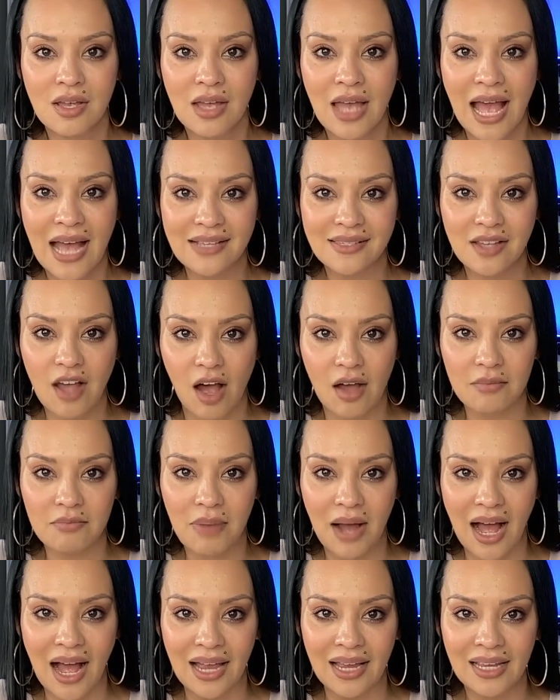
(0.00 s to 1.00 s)
has gone
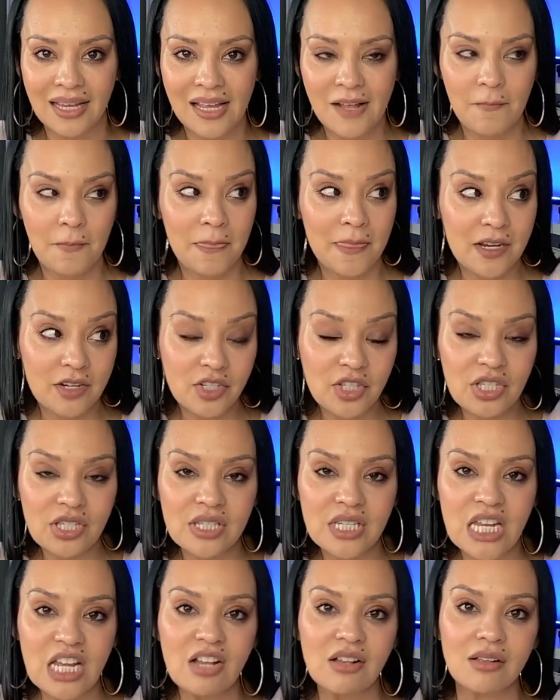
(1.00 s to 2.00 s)
by, they're
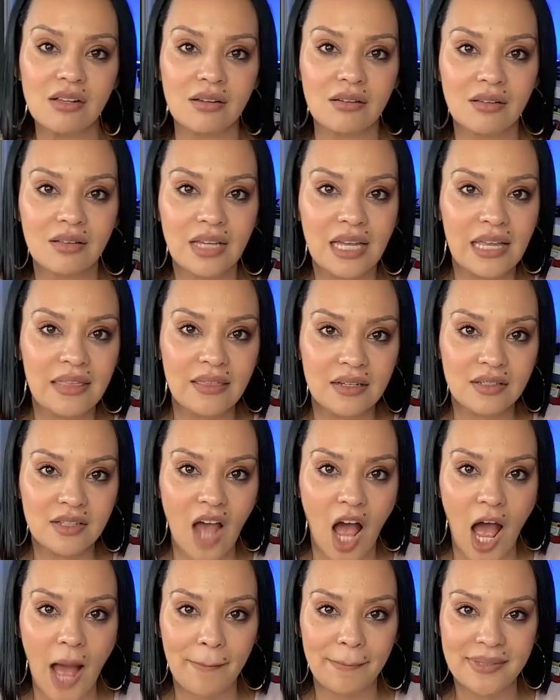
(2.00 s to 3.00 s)
still in the
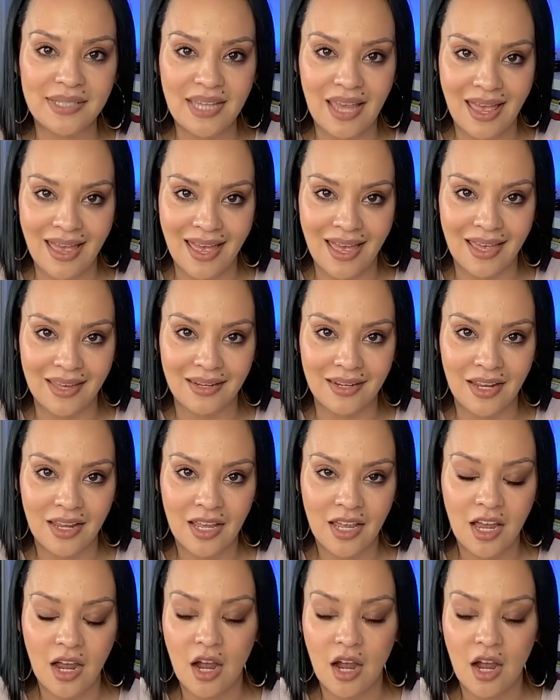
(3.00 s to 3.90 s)
top 10